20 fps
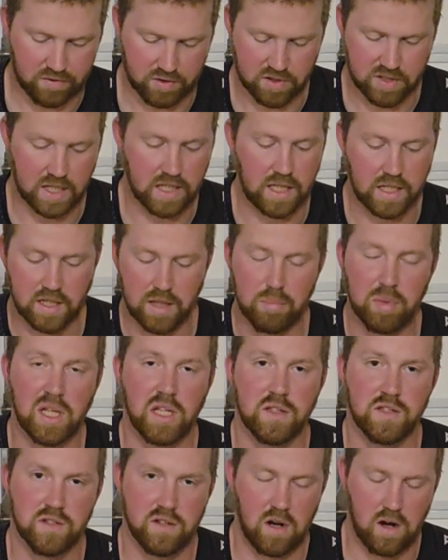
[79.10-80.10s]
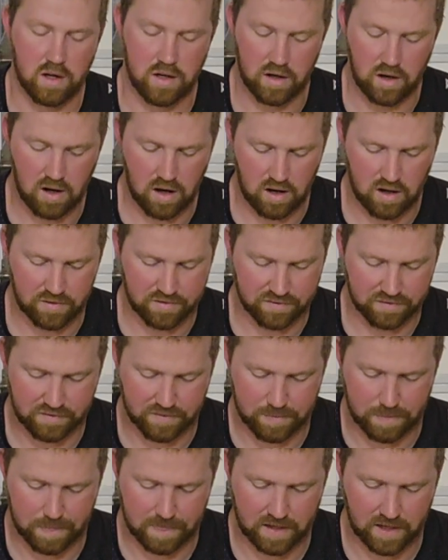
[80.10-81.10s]
for taking the pins on and off.
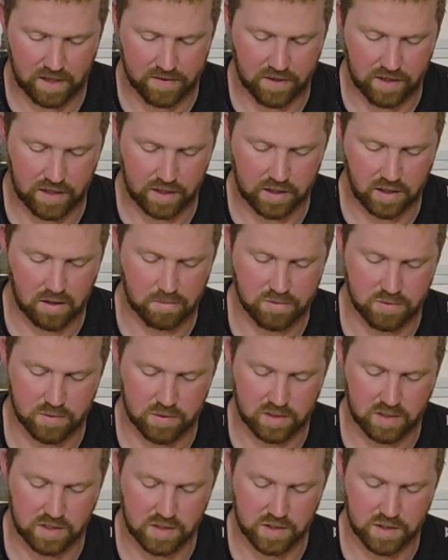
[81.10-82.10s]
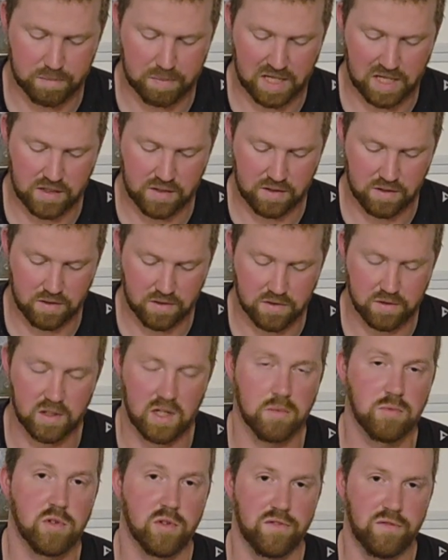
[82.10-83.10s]
And then it comes with these spacers. So it
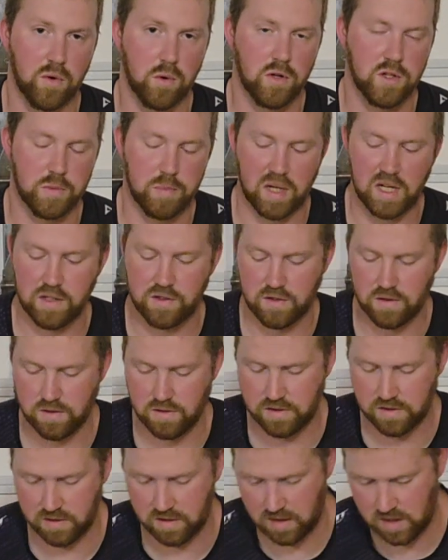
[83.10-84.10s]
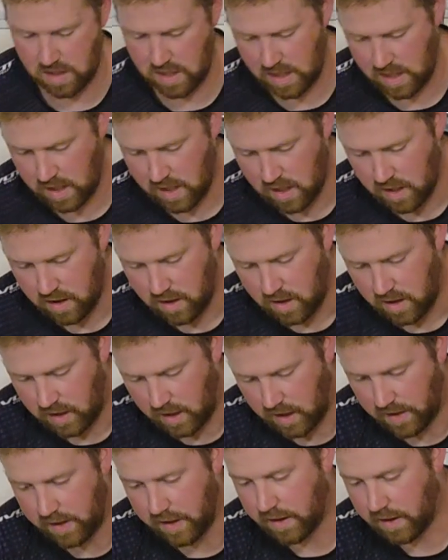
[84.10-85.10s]
comes with 4 spacers
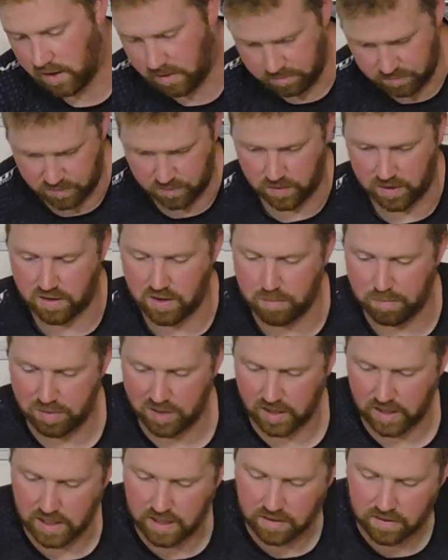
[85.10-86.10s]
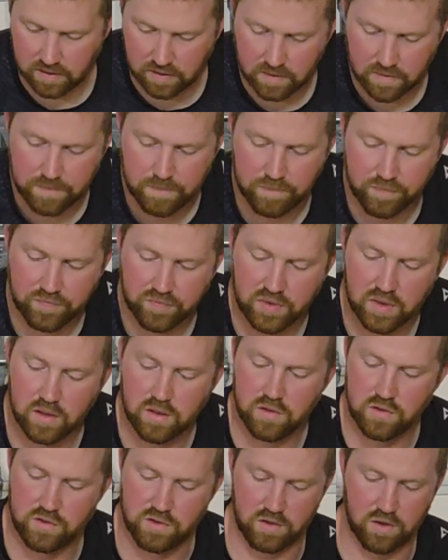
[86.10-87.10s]
and it comes with the plate.
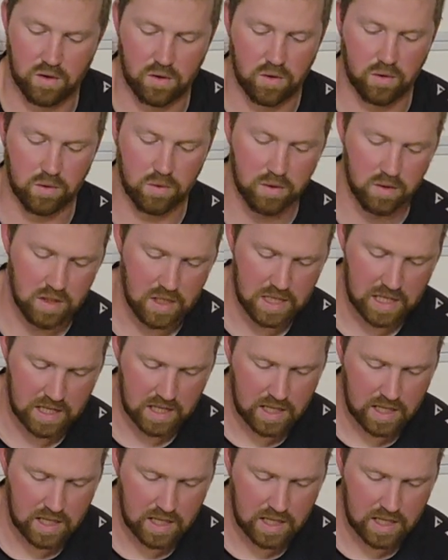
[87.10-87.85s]
So